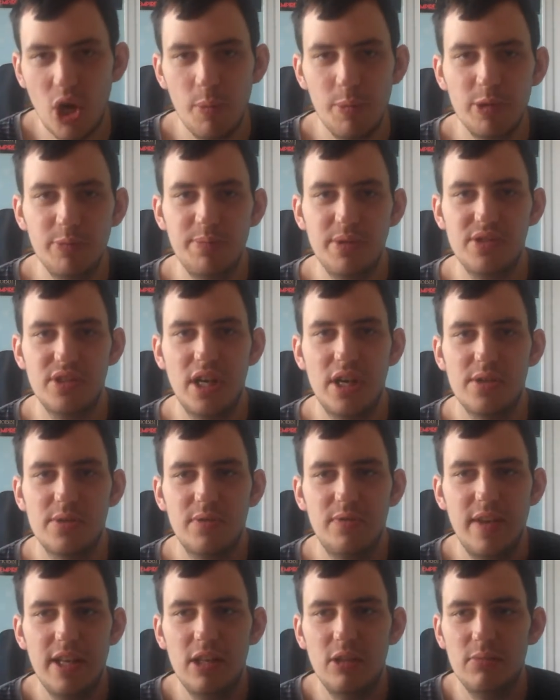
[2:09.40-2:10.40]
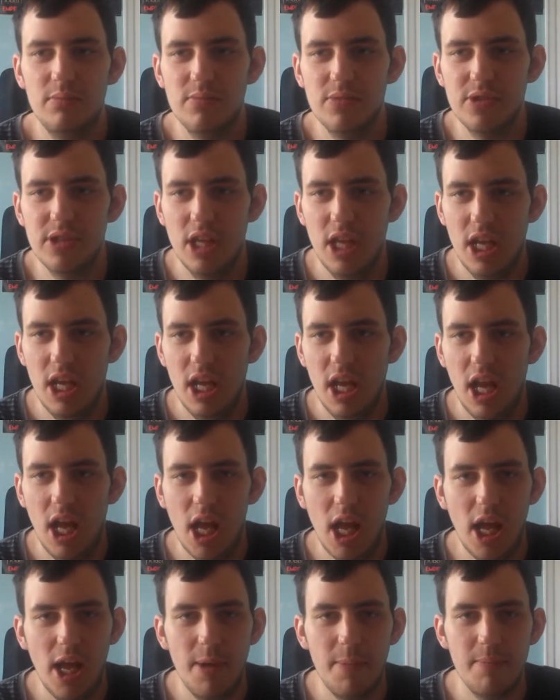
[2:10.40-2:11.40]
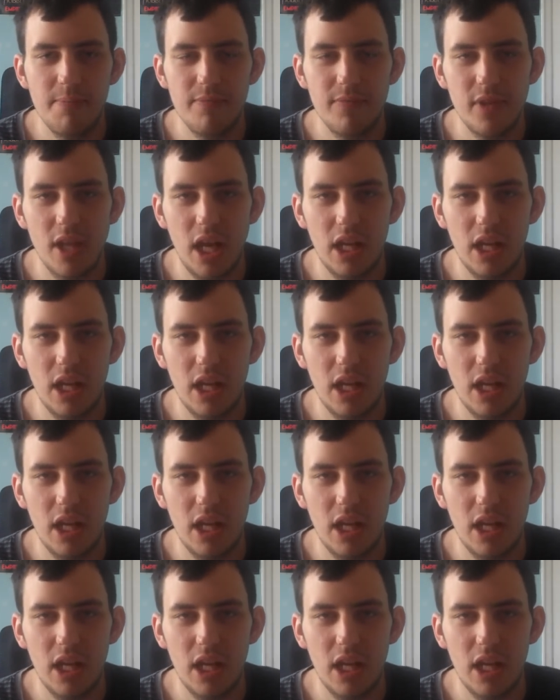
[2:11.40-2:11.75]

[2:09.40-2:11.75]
hobbies besides films? I